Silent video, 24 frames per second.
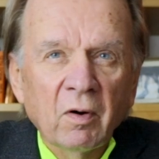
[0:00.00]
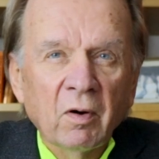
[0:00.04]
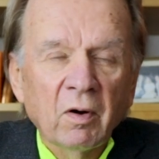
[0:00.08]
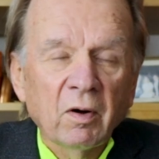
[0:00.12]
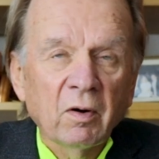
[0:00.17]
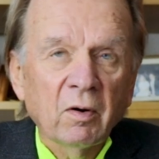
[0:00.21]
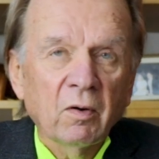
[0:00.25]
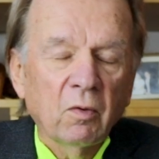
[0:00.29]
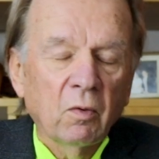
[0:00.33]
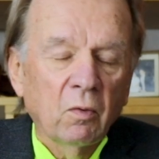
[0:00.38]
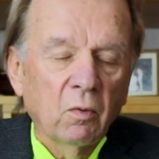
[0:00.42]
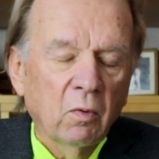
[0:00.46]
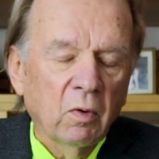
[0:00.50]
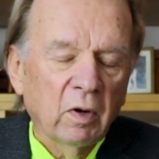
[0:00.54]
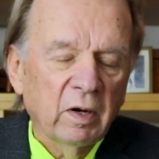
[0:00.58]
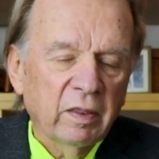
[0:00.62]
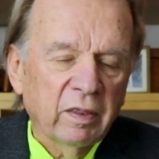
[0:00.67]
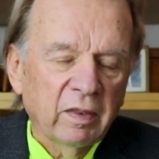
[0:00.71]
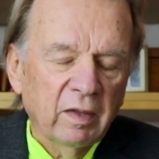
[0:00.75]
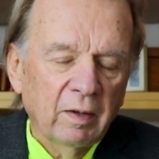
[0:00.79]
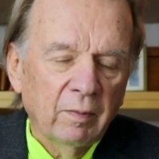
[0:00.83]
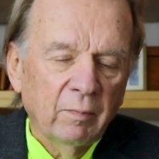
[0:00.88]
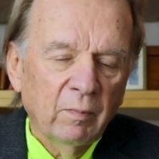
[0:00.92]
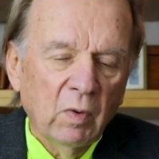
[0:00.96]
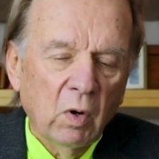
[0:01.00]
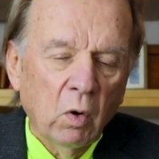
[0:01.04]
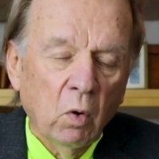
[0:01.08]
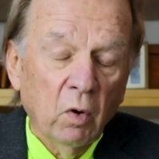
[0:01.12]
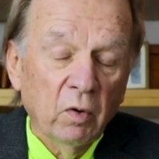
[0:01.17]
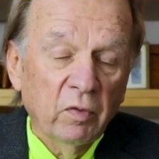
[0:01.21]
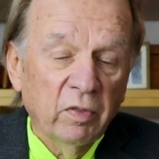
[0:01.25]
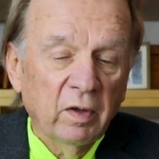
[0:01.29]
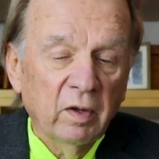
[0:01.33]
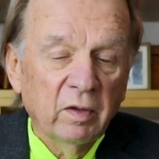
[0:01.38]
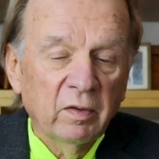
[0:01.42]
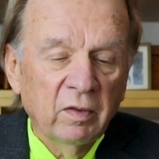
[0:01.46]
article with him
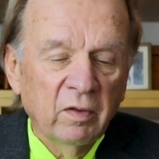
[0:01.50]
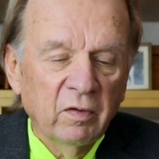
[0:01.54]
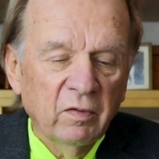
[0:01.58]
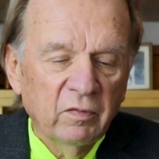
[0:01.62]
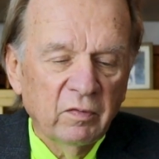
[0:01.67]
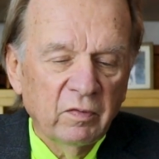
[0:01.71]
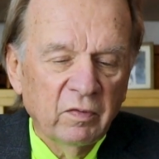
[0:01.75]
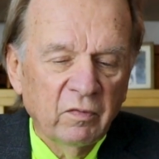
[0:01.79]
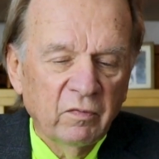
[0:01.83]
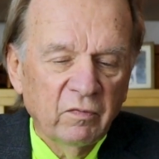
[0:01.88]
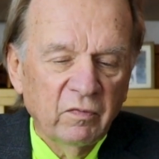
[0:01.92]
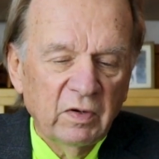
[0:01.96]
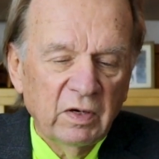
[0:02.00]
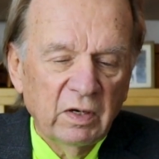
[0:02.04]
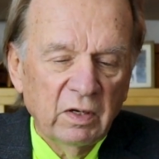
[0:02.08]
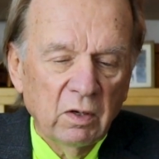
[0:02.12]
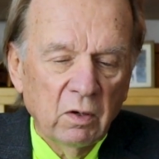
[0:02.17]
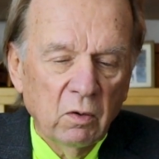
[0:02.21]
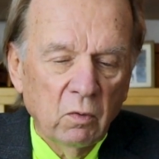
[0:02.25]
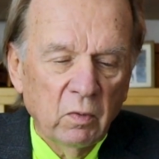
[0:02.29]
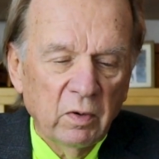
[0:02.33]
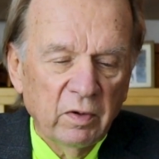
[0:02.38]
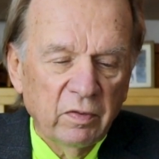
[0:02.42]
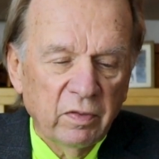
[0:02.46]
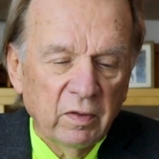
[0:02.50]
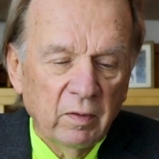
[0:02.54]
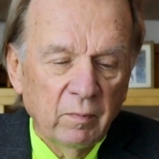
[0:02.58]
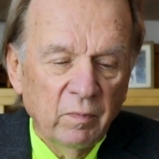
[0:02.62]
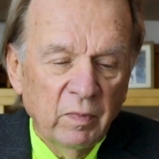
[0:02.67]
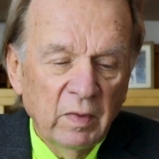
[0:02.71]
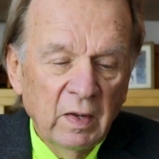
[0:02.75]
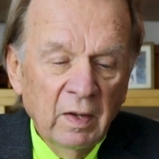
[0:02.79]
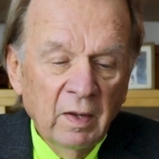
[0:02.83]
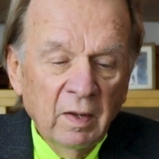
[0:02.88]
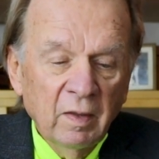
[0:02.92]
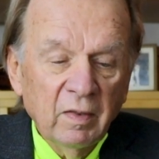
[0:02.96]
or the, the, the video with him
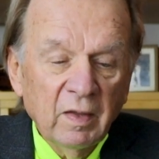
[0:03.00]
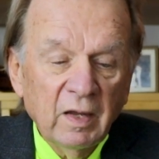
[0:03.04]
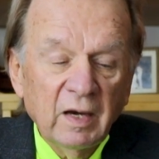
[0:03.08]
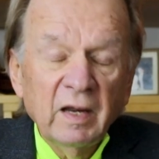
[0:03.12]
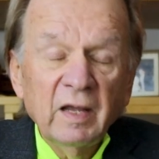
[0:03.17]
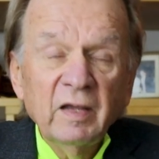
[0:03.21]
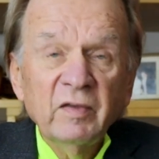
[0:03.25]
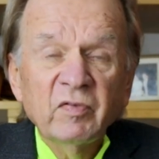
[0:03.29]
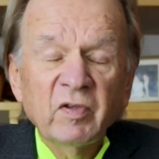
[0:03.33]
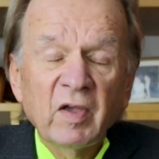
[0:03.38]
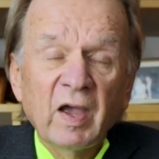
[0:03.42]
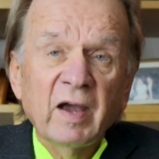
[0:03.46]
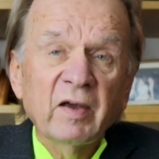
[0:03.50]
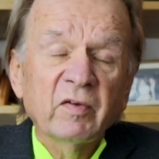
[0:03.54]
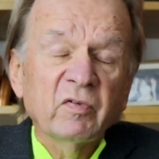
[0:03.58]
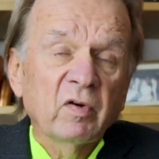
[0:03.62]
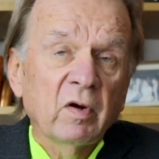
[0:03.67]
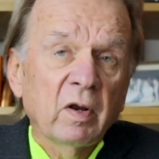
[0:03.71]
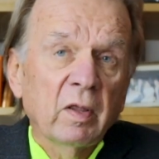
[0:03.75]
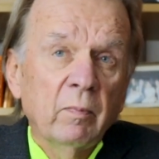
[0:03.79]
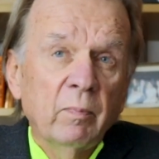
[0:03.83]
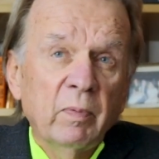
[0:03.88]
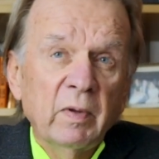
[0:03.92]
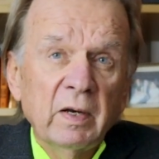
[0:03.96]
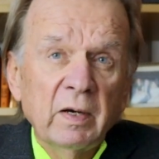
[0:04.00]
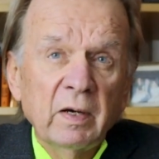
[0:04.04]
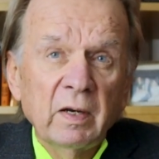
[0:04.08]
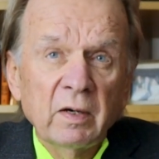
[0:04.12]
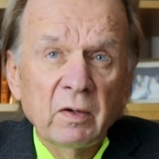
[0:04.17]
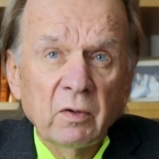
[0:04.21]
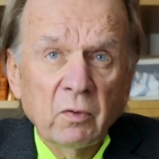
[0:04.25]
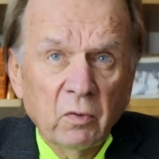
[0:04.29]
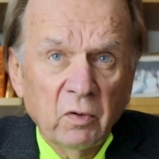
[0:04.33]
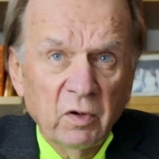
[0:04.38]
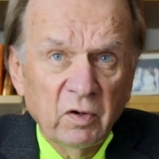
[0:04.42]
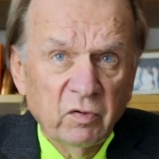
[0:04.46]
that he's actually been
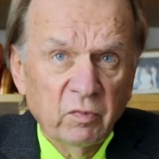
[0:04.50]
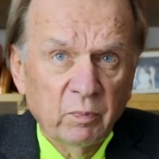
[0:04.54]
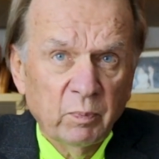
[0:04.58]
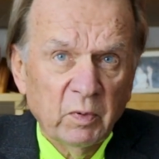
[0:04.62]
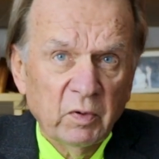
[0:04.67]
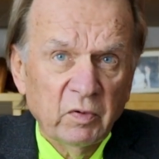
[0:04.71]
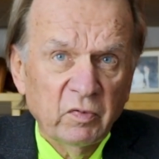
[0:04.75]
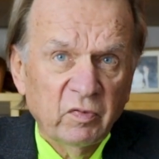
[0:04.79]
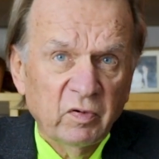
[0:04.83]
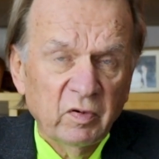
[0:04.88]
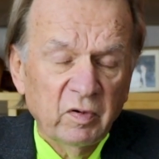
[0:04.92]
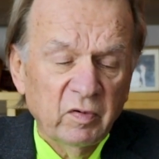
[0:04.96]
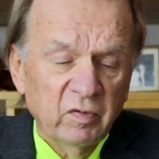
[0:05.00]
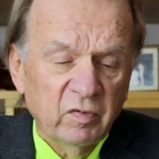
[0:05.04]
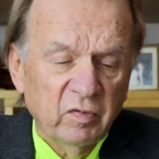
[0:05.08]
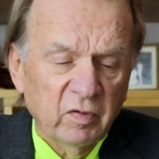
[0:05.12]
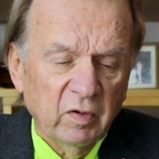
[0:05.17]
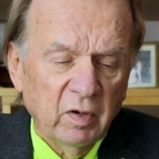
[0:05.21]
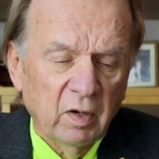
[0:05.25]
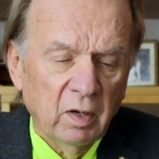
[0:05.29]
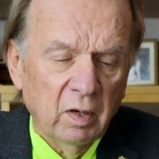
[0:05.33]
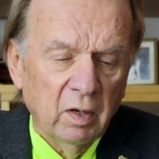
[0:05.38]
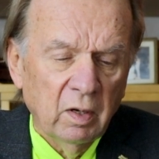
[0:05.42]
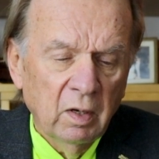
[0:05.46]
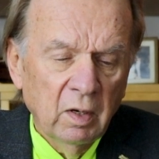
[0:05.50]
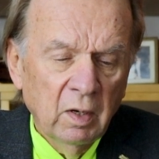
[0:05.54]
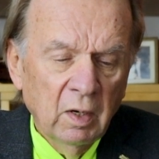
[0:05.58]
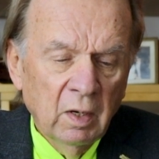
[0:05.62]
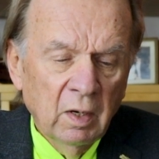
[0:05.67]
in CRISPR since uh,